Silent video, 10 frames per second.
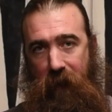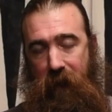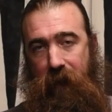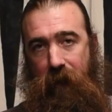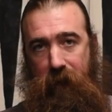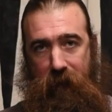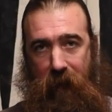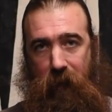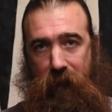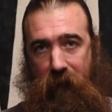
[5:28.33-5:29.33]
any
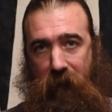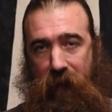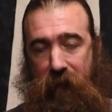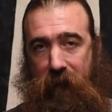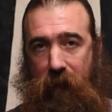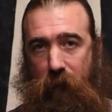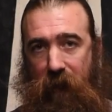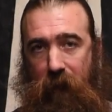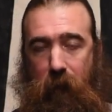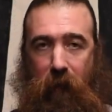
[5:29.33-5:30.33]
standard 7-inch sealed
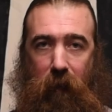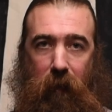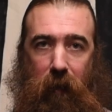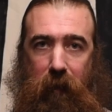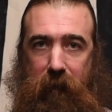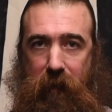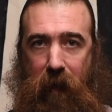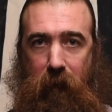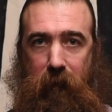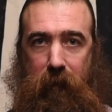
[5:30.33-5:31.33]
beam or
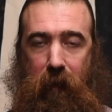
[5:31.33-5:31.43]
standard